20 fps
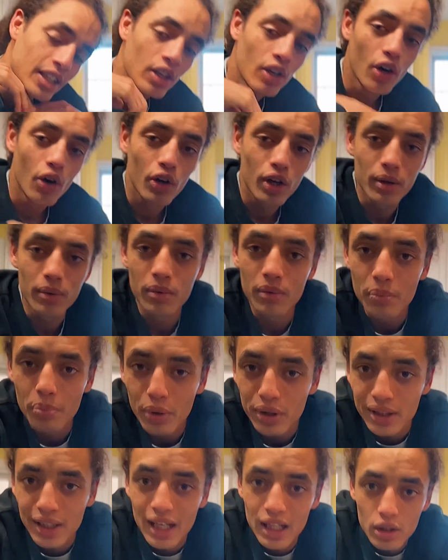who can
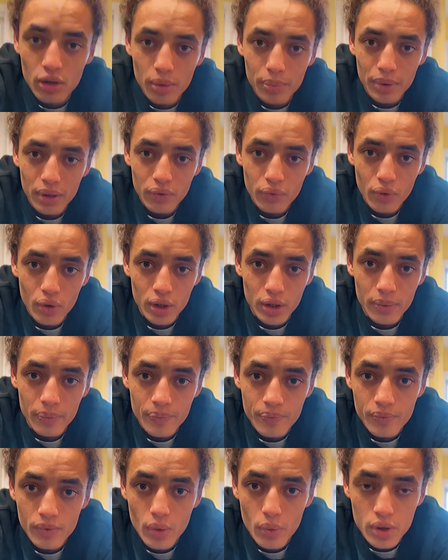put together a build for you,
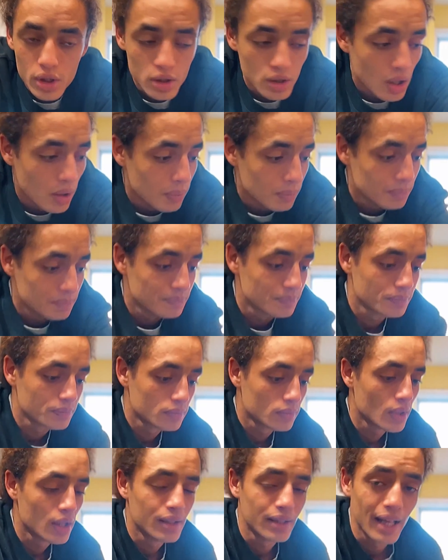which is dope.
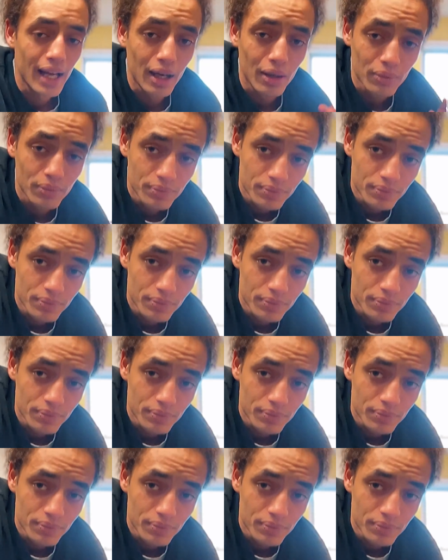Now,